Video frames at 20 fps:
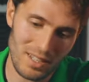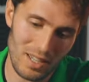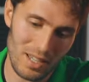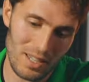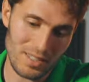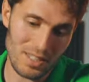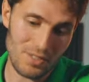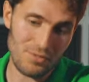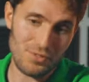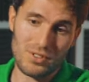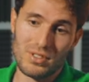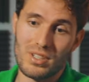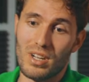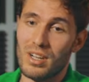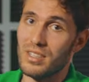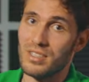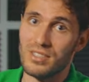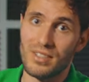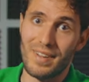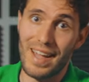uh, different
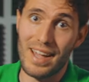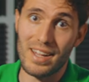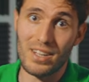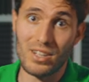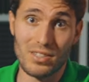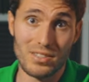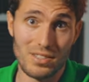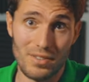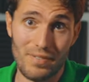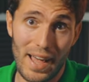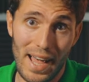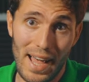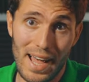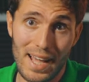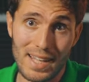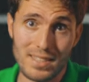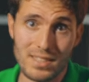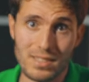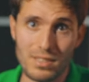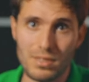kinds of, kinds of
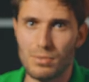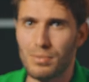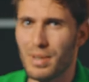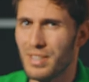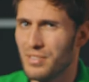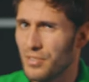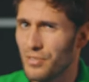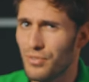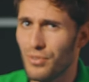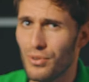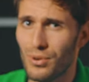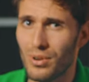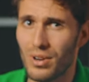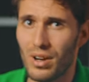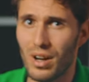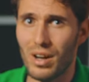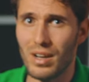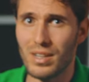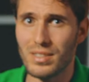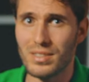ads, weather
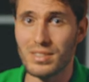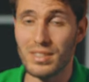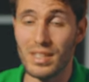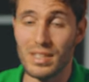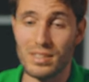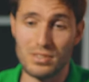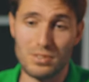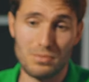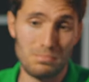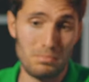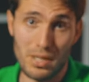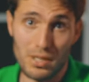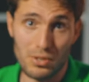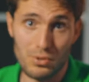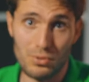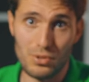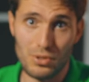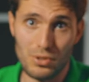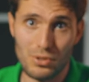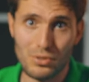forecasts and
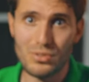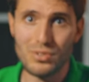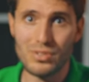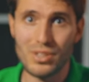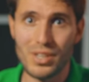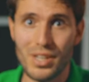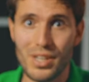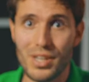medical news,